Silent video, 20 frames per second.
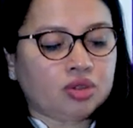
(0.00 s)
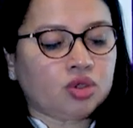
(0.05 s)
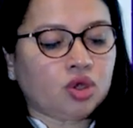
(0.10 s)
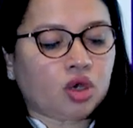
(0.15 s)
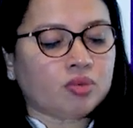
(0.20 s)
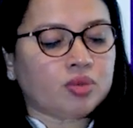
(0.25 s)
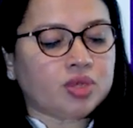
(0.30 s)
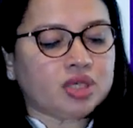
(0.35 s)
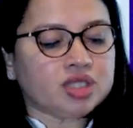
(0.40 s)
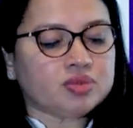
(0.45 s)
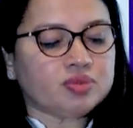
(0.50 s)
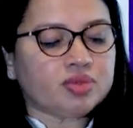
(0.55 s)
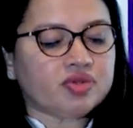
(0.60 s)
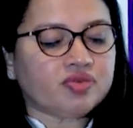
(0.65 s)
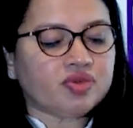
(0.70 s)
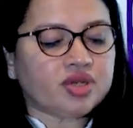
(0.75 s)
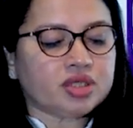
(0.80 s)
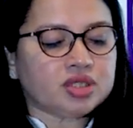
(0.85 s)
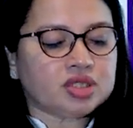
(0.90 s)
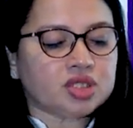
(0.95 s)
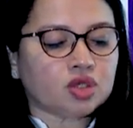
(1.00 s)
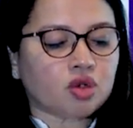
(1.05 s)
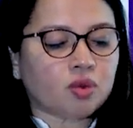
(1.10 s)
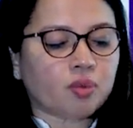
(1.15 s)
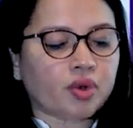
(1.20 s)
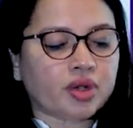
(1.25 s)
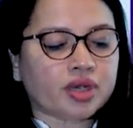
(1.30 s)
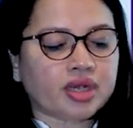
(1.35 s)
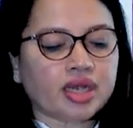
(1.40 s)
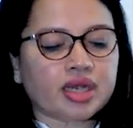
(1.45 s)
Normal is between
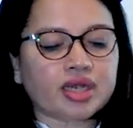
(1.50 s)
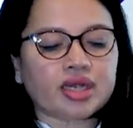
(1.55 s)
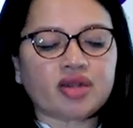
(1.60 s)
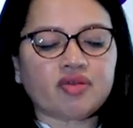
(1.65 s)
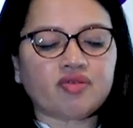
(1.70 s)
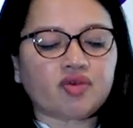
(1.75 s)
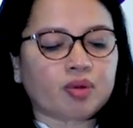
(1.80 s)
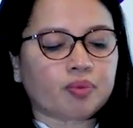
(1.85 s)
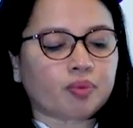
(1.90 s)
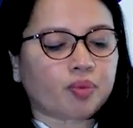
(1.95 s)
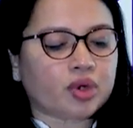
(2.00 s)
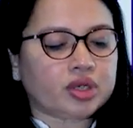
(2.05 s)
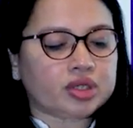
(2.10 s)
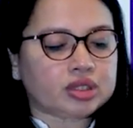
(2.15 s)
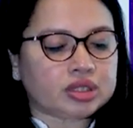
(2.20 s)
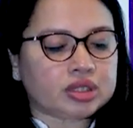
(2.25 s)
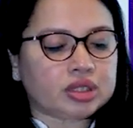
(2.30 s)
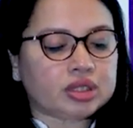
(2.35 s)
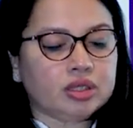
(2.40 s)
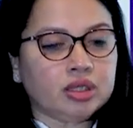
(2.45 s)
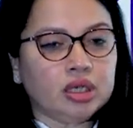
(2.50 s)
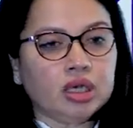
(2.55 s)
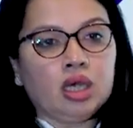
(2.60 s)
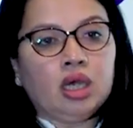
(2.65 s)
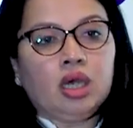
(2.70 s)
0.9 and 1.3.